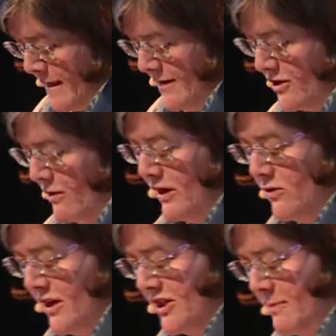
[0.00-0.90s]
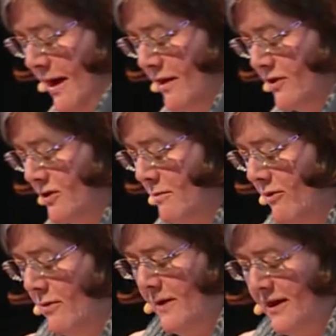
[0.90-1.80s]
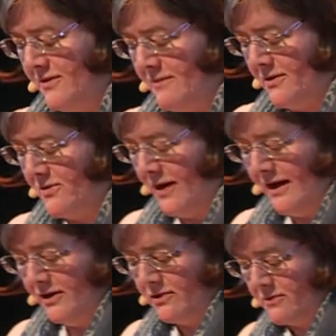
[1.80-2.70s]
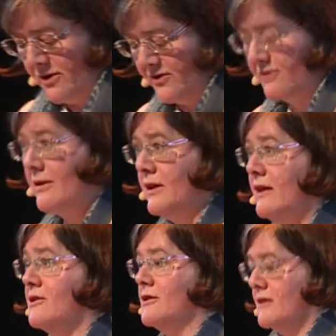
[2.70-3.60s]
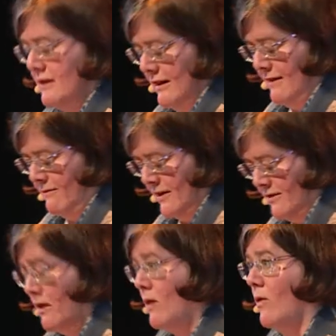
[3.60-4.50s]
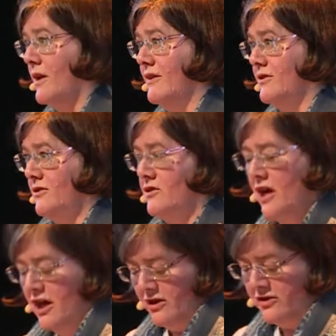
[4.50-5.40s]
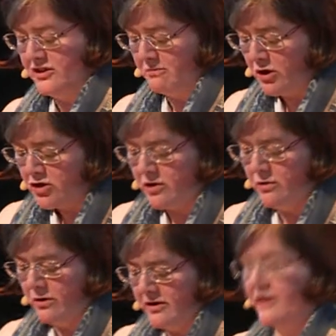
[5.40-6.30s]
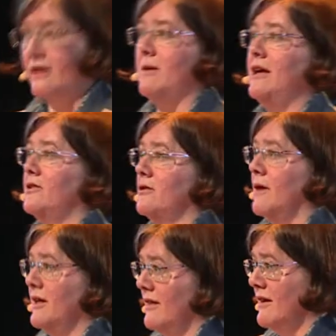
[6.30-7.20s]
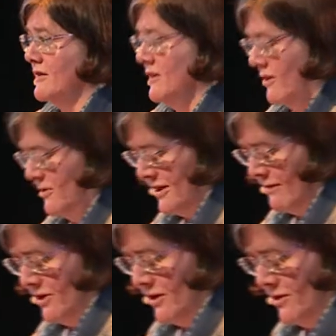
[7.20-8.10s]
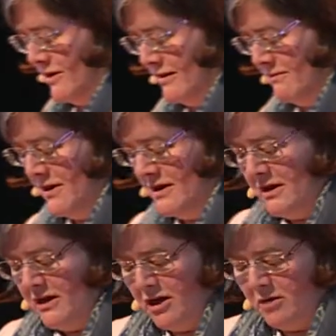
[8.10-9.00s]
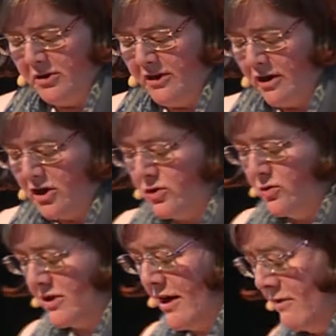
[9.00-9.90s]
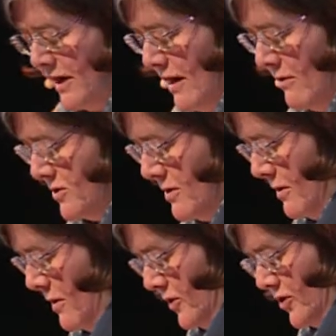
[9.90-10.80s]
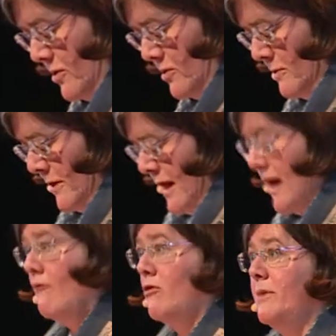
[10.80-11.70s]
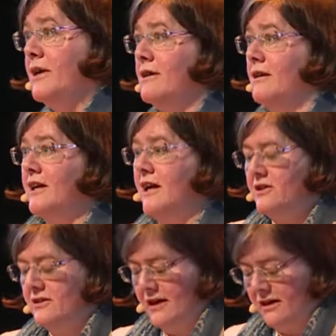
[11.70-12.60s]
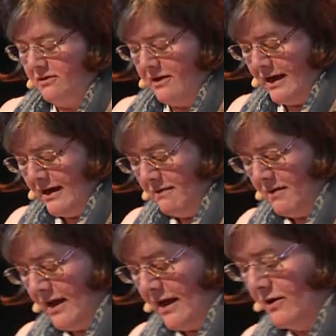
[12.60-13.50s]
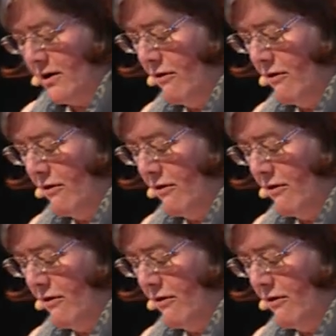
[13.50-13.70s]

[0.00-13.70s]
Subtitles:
is going to expand on some of the ways we are trying to work strategically with young audiences. She's much cooler than me, so I think she knows how to do it. But the Akershus County Council also have a big delegation here today at the